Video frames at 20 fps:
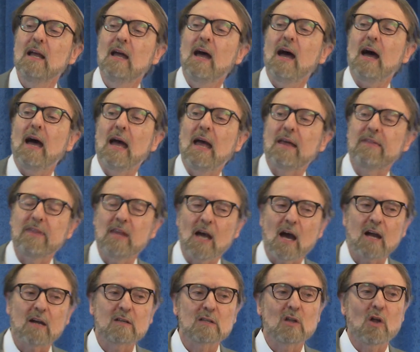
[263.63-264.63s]
And the
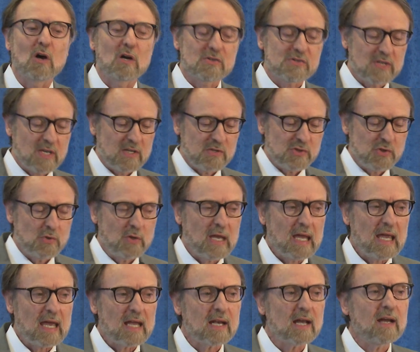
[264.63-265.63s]
iron law says you
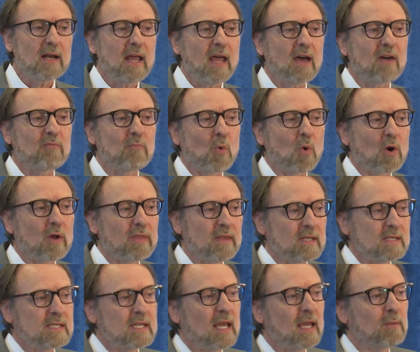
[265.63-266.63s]
cannot have more than
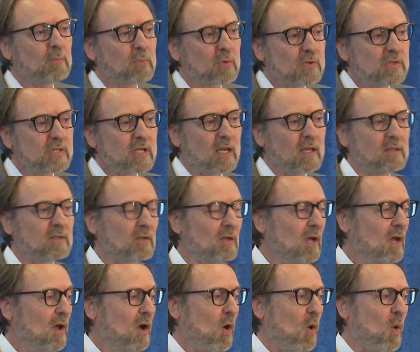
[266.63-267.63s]
10%
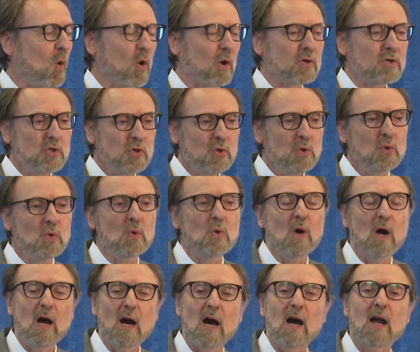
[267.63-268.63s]
or 2
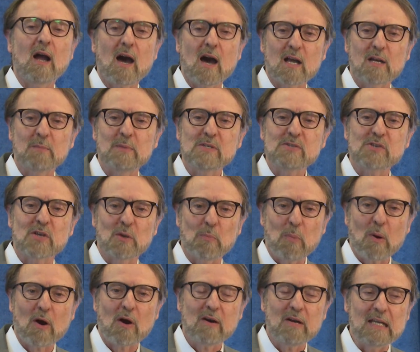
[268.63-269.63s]
economists at a
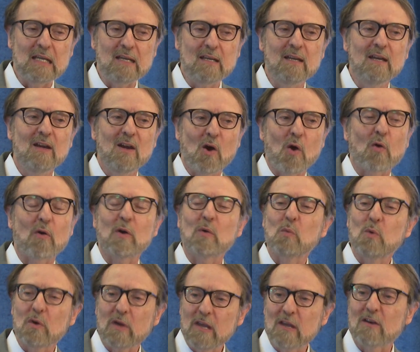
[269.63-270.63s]
party or it
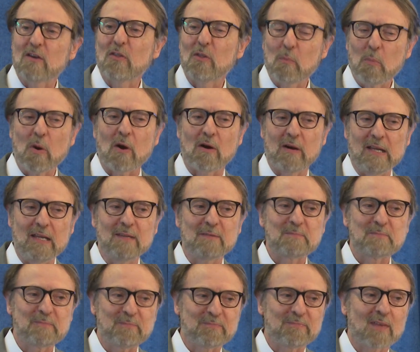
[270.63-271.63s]
will kill the party.
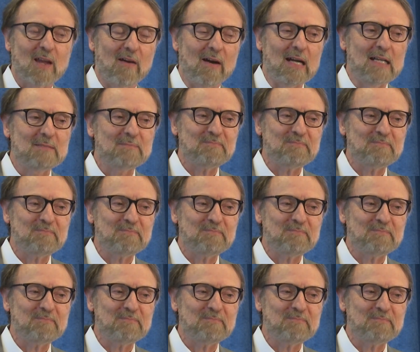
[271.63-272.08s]
Right?